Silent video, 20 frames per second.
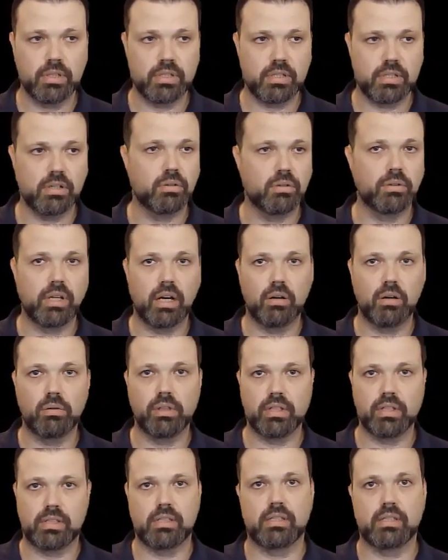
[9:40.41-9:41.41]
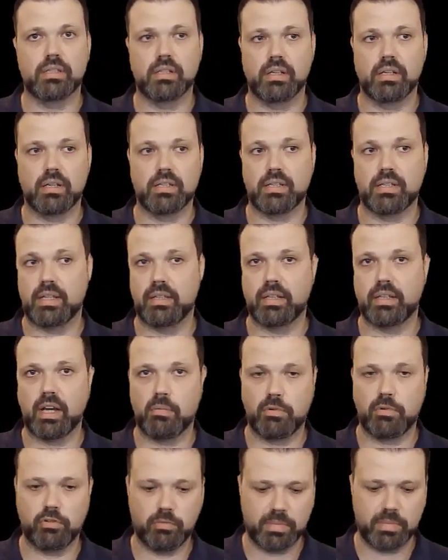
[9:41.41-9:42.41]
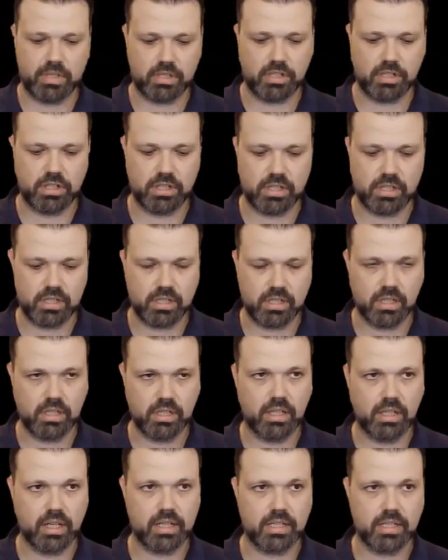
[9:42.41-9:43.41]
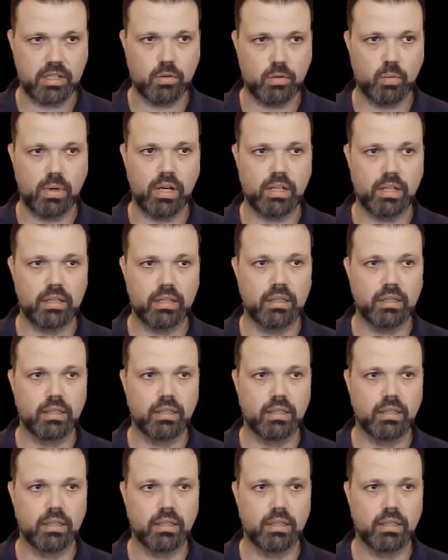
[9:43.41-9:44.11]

so now let's uh, send a couple of messages. Test 1,